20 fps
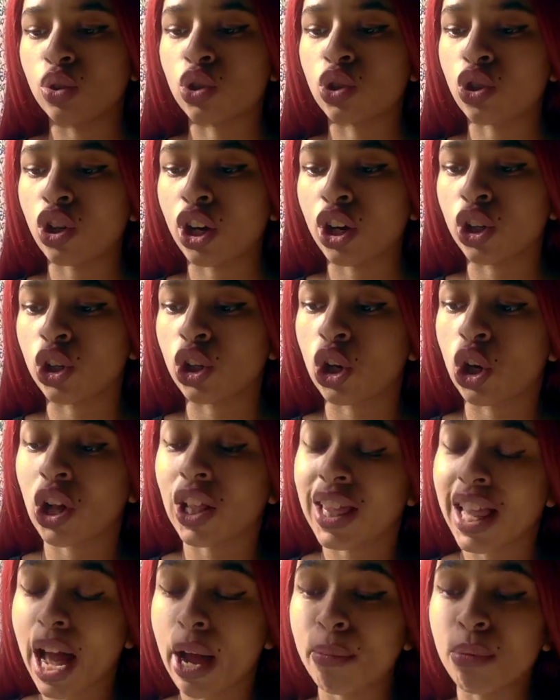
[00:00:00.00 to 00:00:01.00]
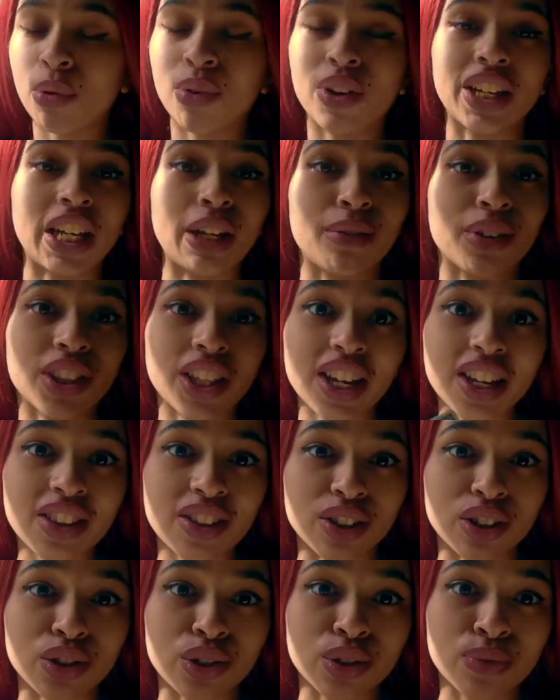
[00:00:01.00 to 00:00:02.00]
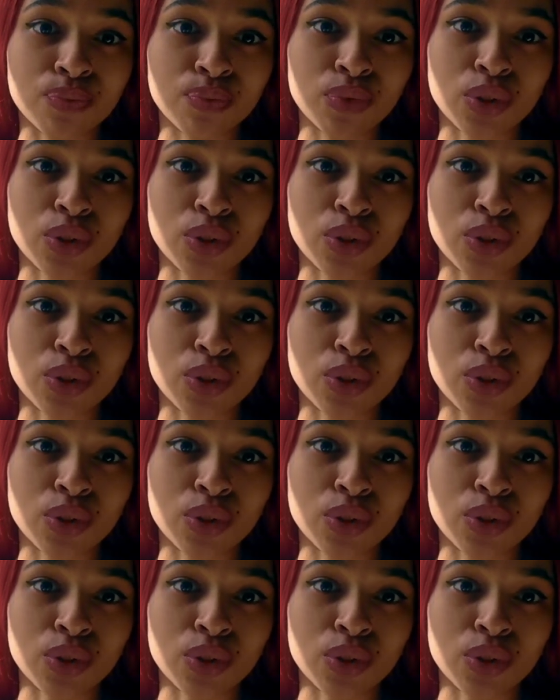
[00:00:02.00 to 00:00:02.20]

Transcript: start collaborating with others.